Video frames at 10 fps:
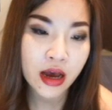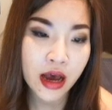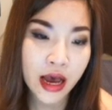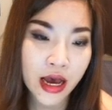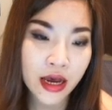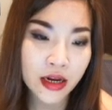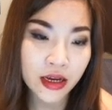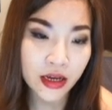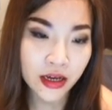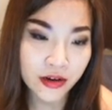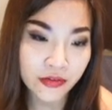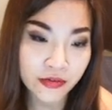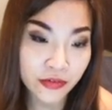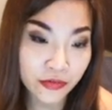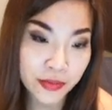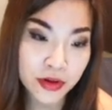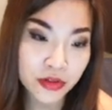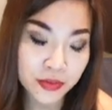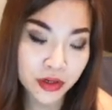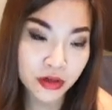and if for female
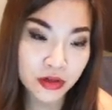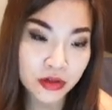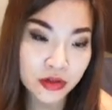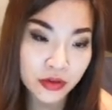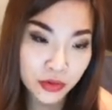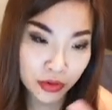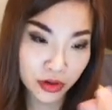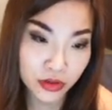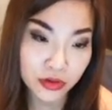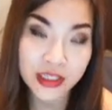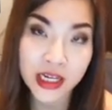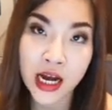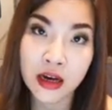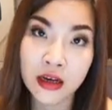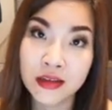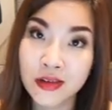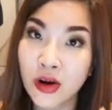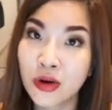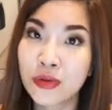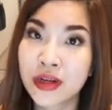speakers, if you want to use na, it's
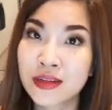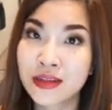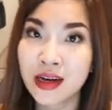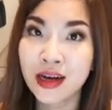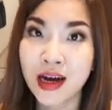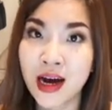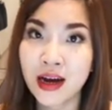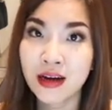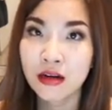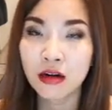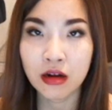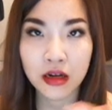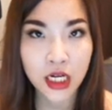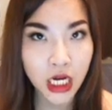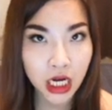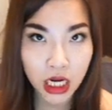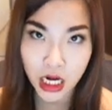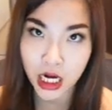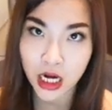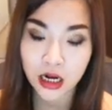always naka, not
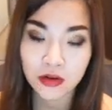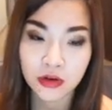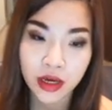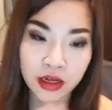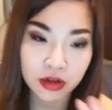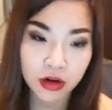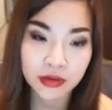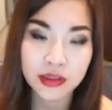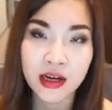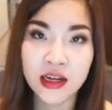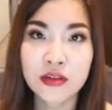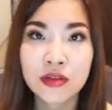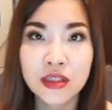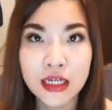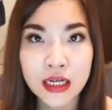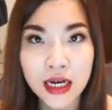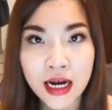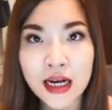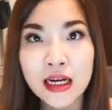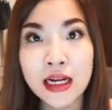naka. Okay, it's always high tone
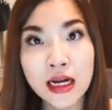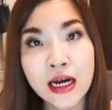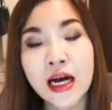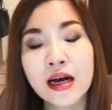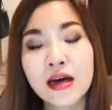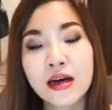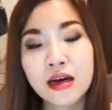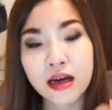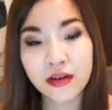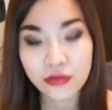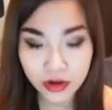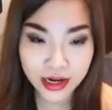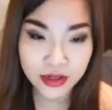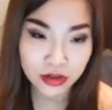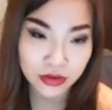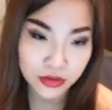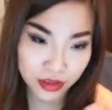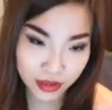naka, naka, and for guys, always high